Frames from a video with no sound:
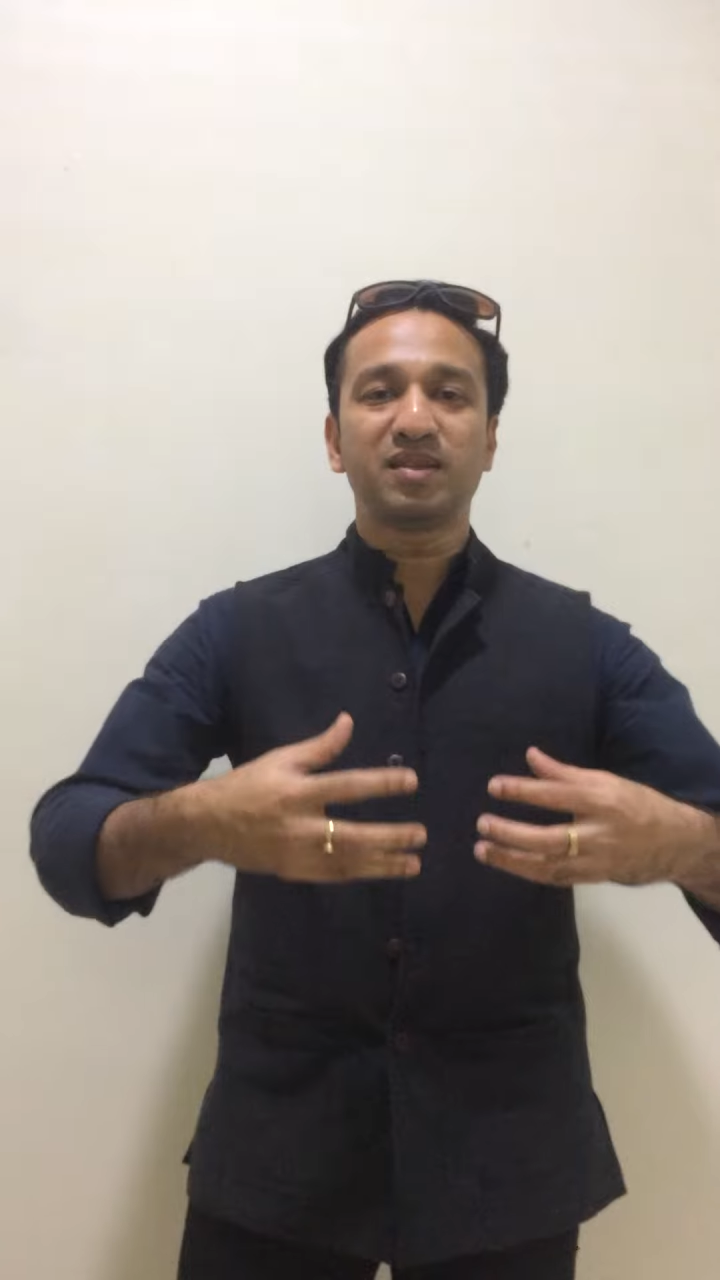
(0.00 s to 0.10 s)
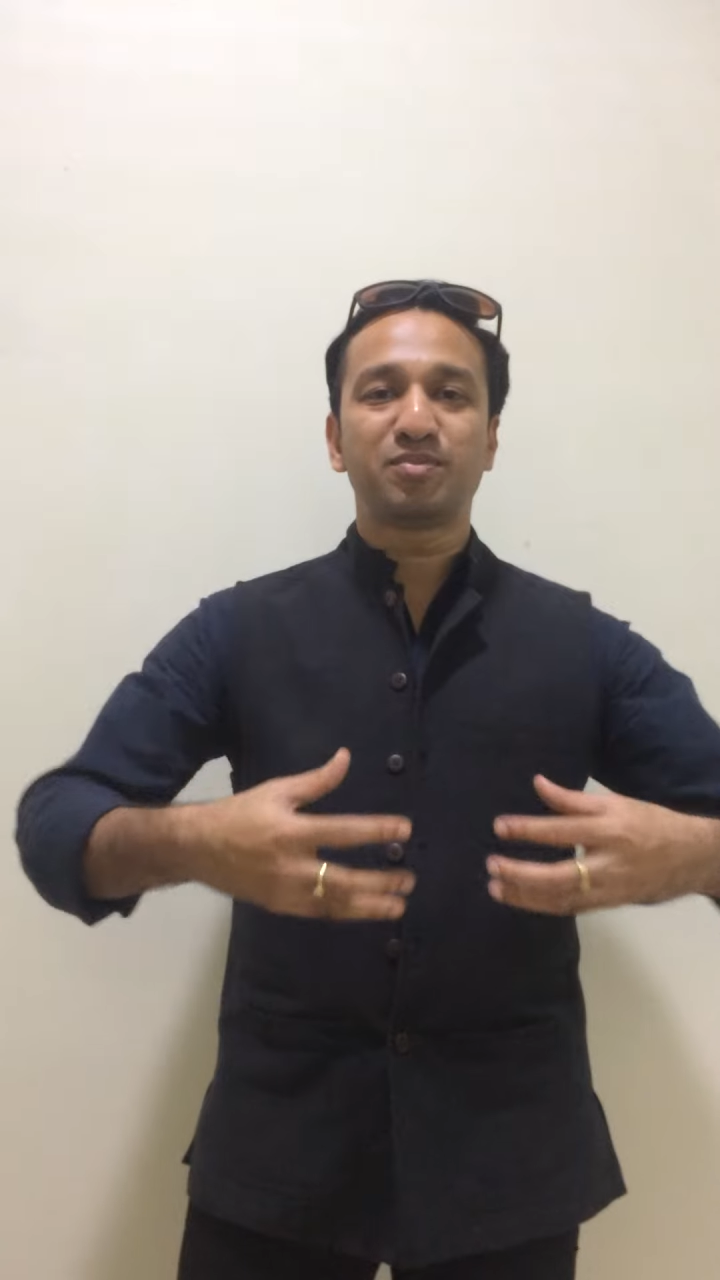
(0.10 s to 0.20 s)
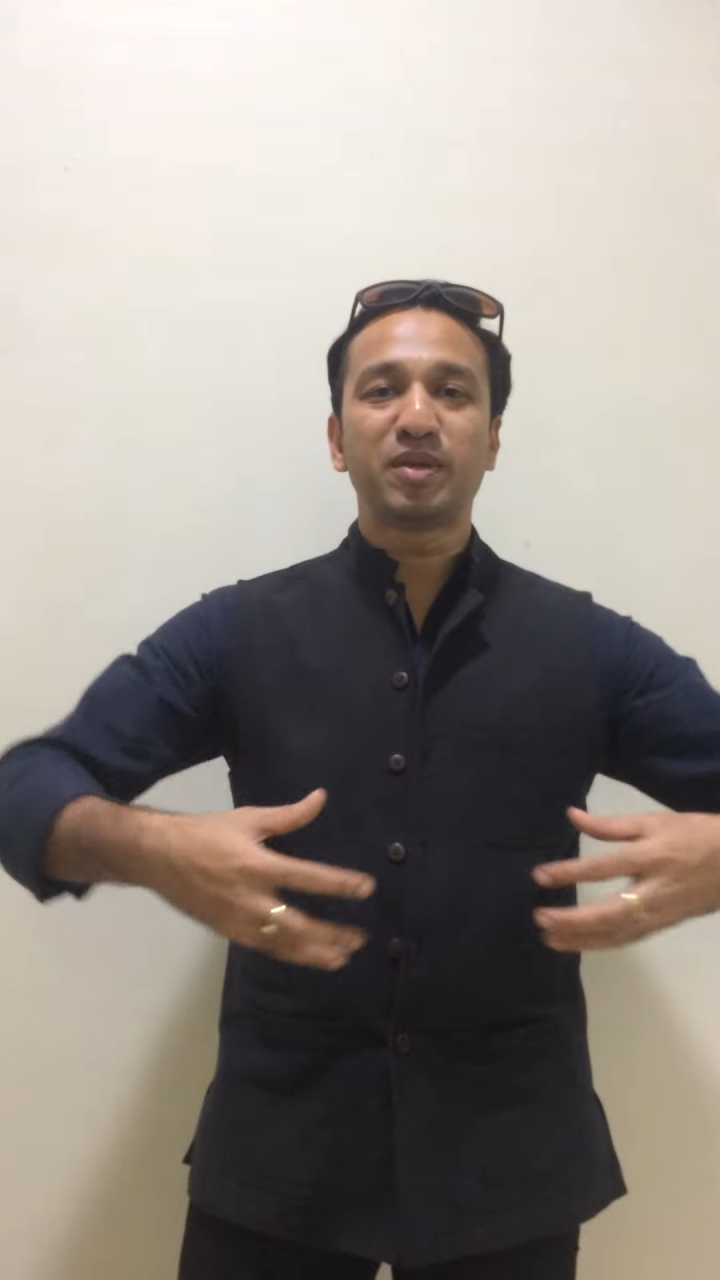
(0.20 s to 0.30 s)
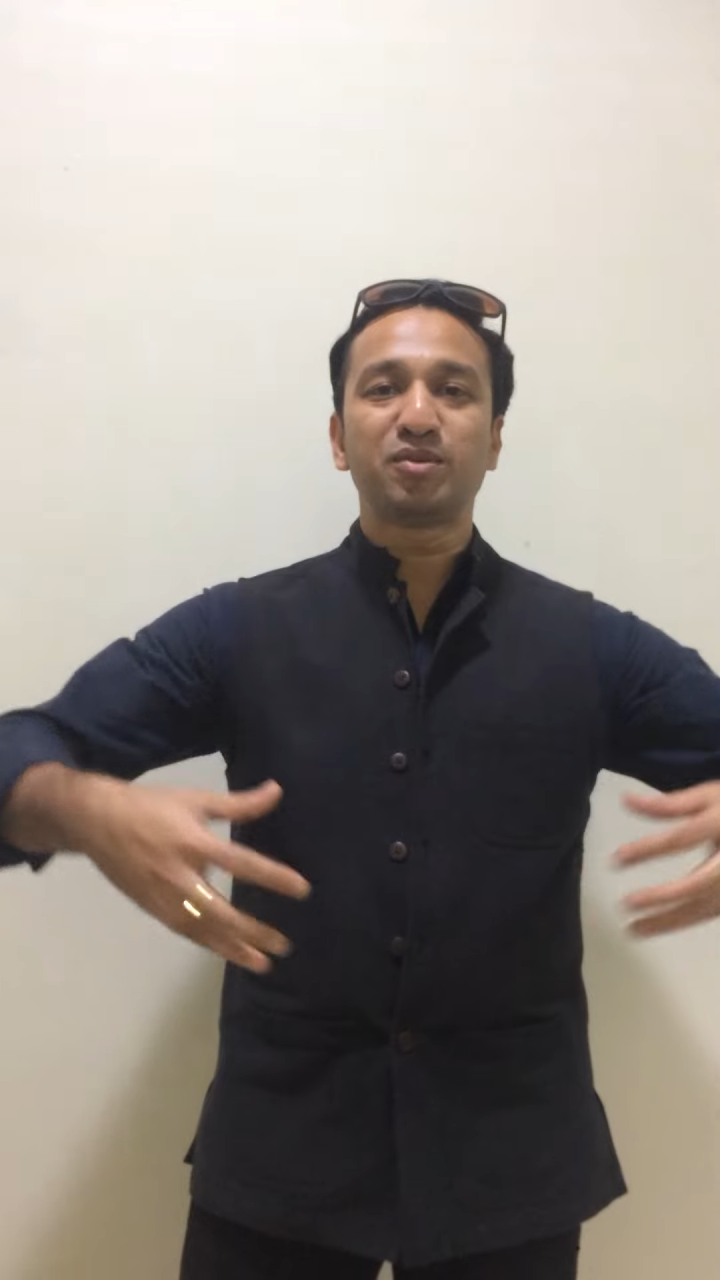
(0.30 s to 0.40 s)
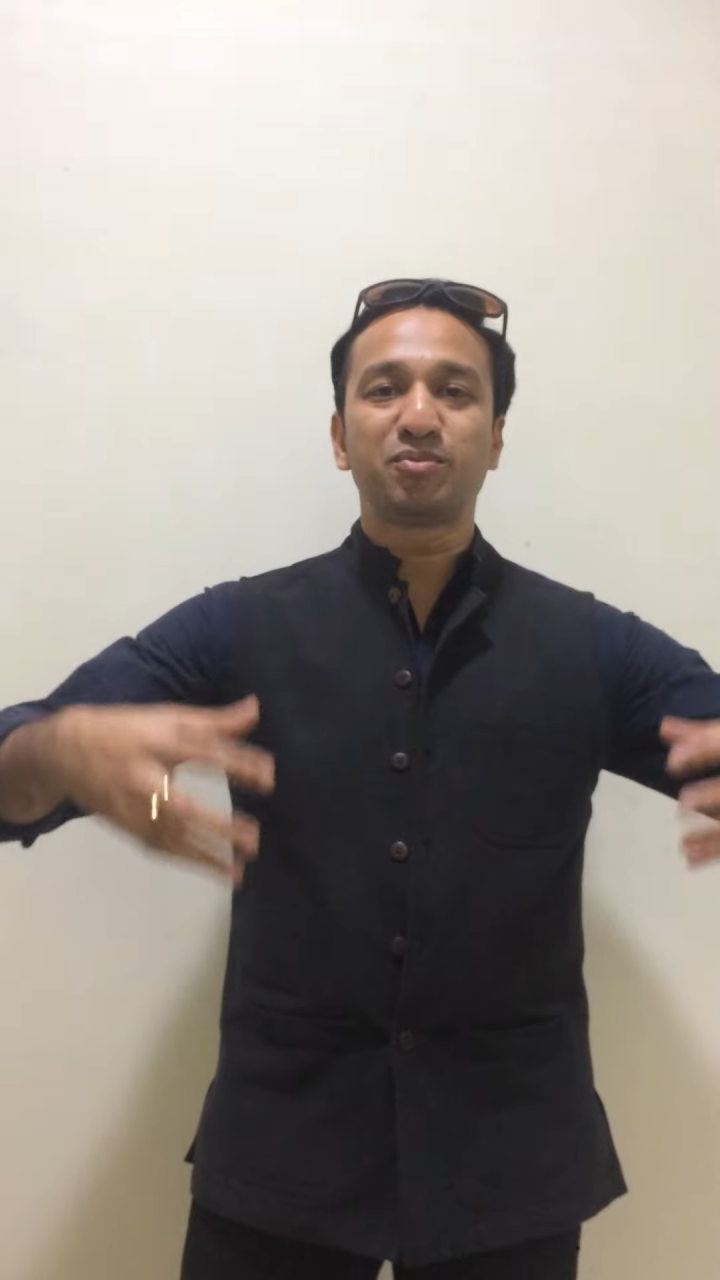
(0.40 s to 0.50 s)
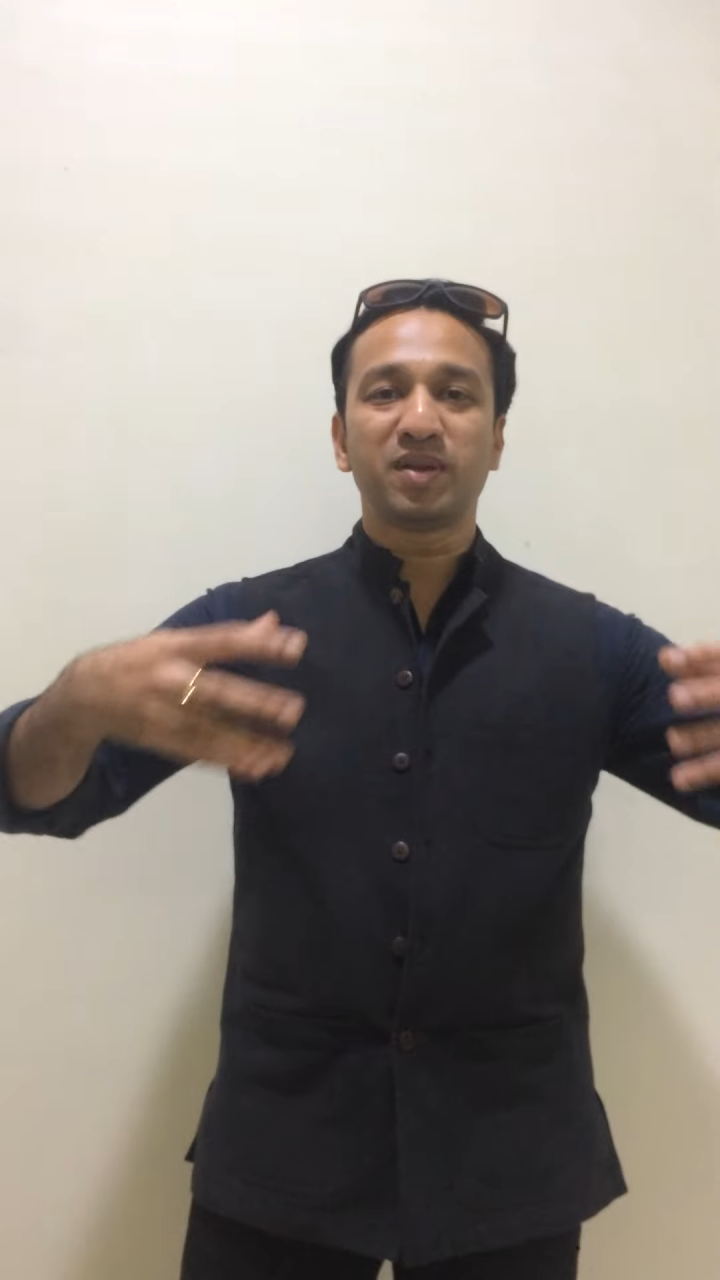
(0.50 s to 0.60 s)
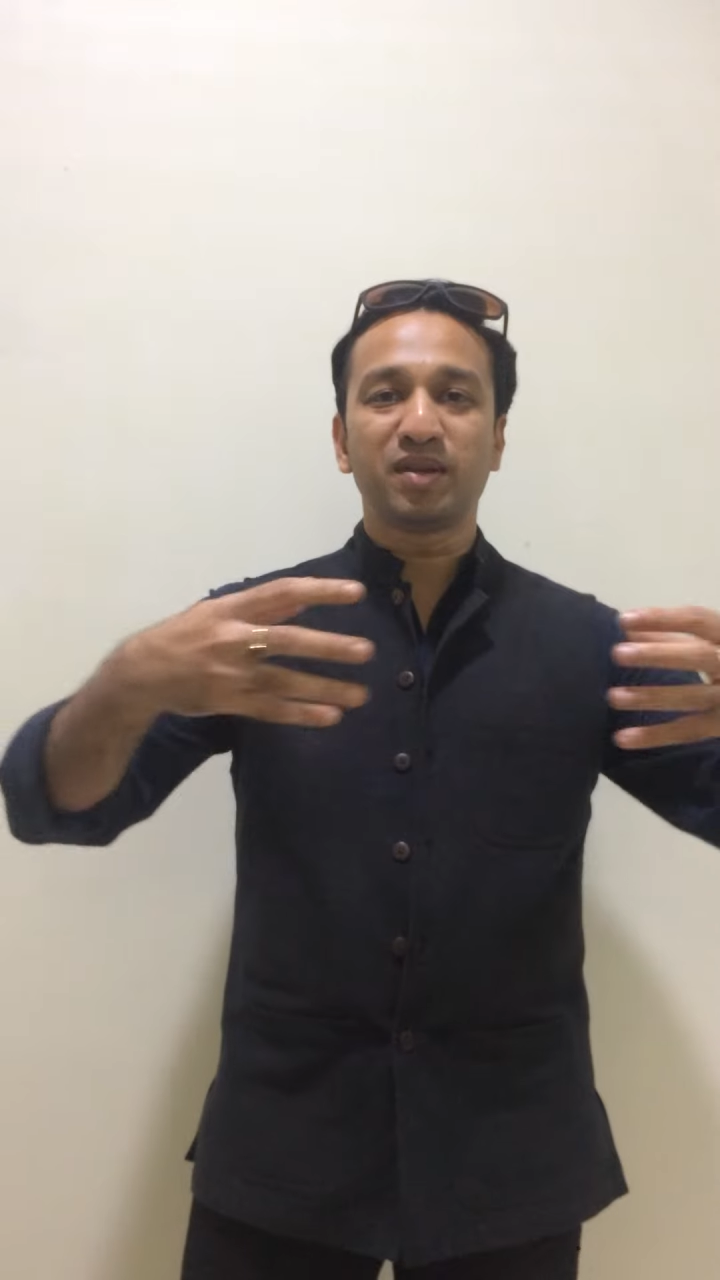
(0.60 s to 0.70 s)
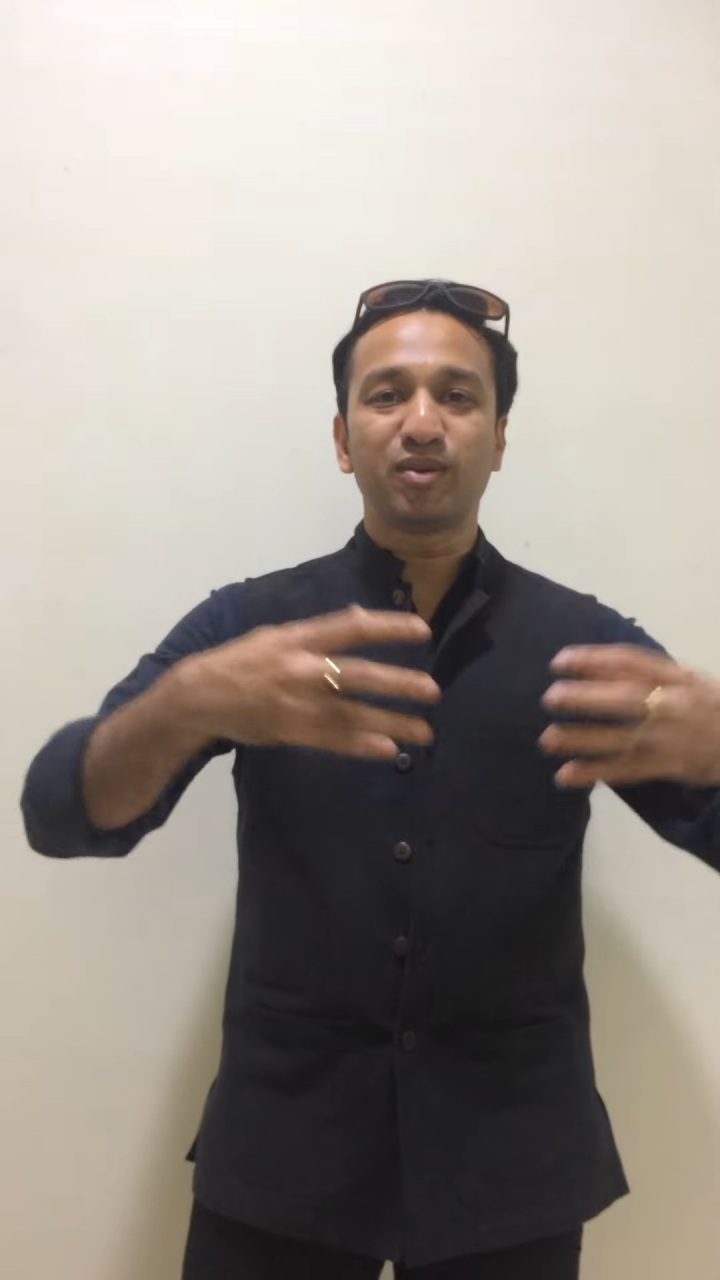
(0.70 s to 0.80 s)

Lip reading: and spiritual